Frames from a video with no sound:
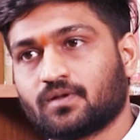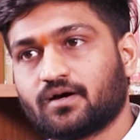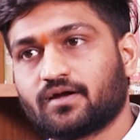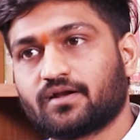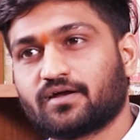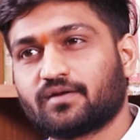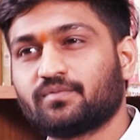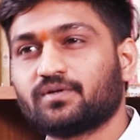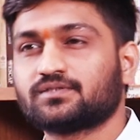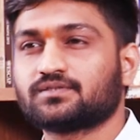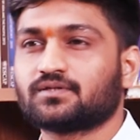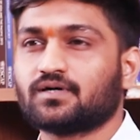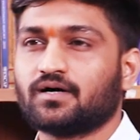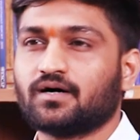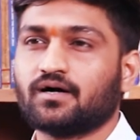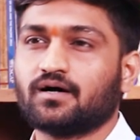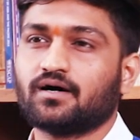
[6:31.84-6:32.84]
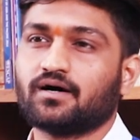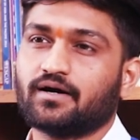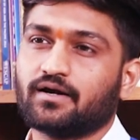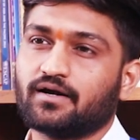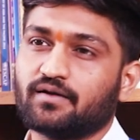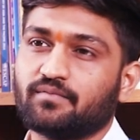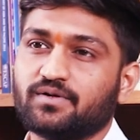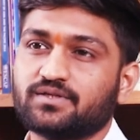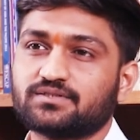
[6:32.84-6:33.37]
RRBs
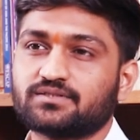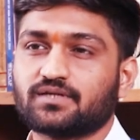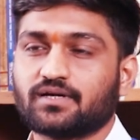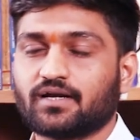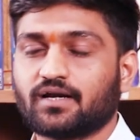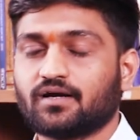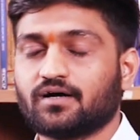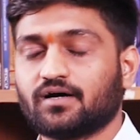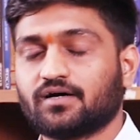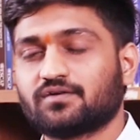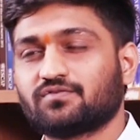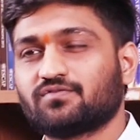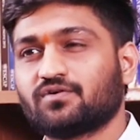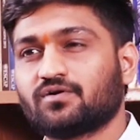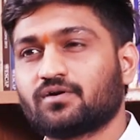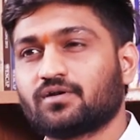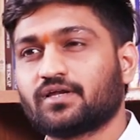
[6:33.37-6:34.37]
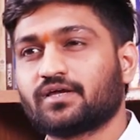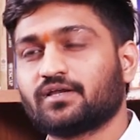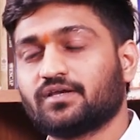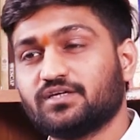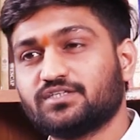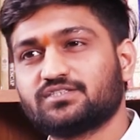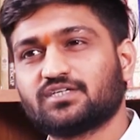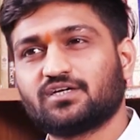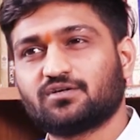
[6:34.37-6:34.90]
are for like
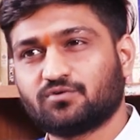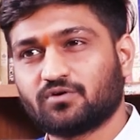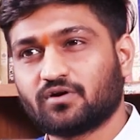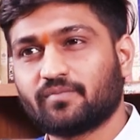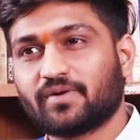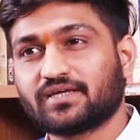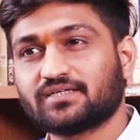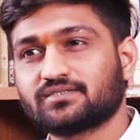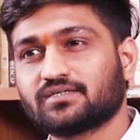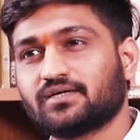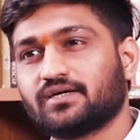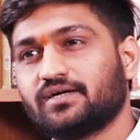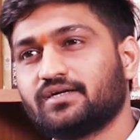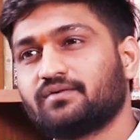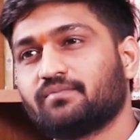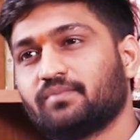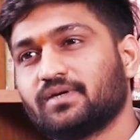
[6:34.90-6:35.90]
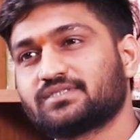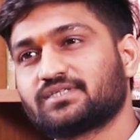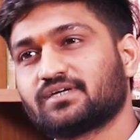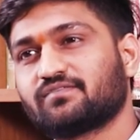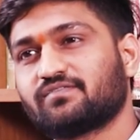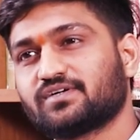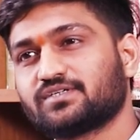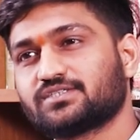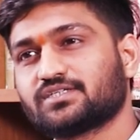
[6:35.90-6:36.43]
regional rural banks. Its basic
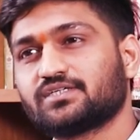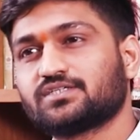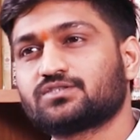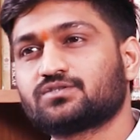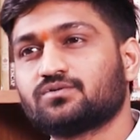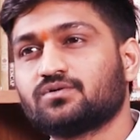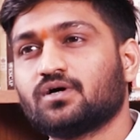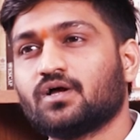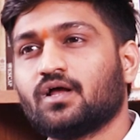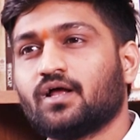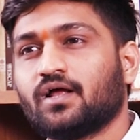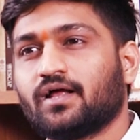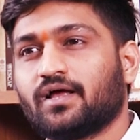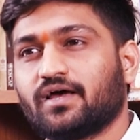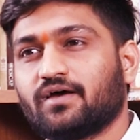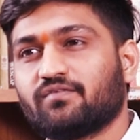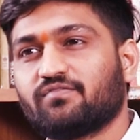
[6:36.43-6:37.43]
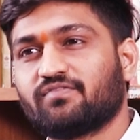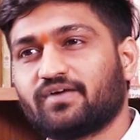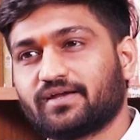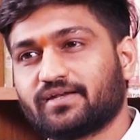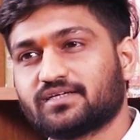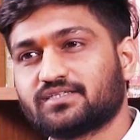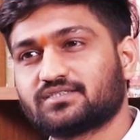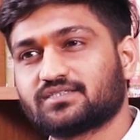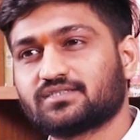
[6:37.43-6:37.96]
function is to have
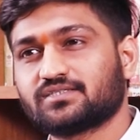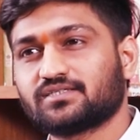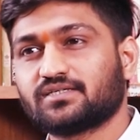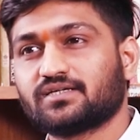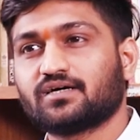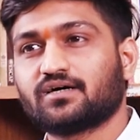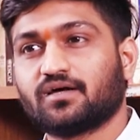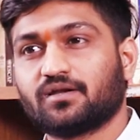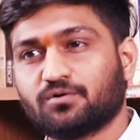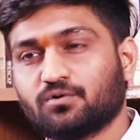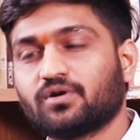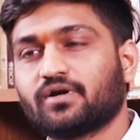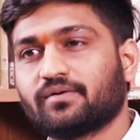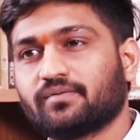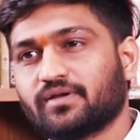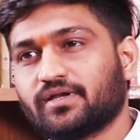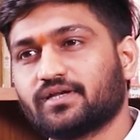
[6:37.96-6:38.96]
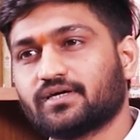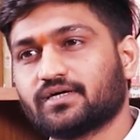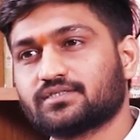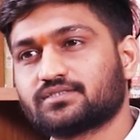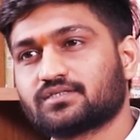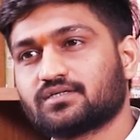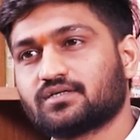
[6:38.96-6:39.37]
finances in the rural areas.